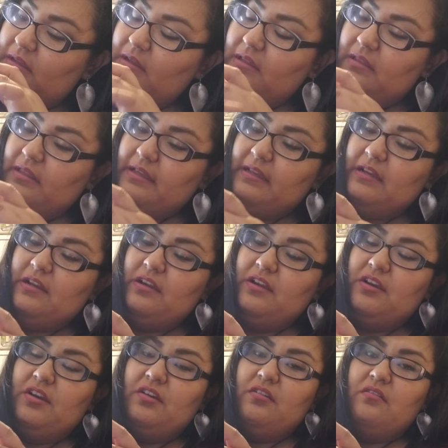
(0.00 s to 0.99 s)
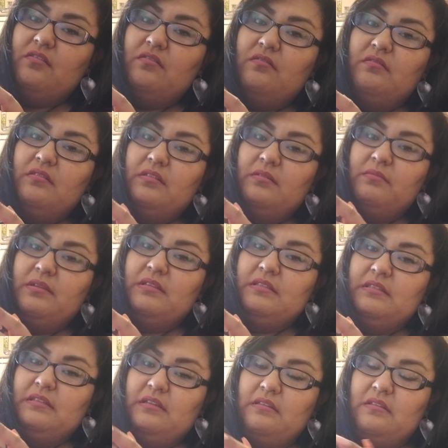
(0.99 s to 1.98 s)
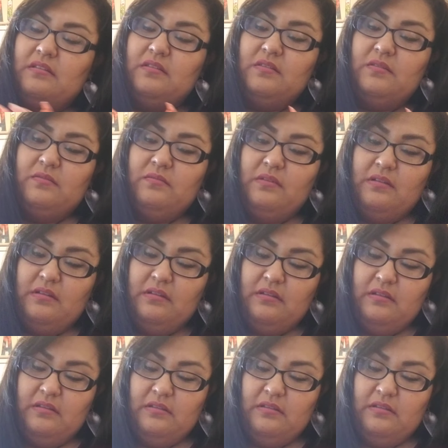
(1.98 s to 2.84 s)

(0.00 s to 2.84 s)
Like a Girl. Let me see this one.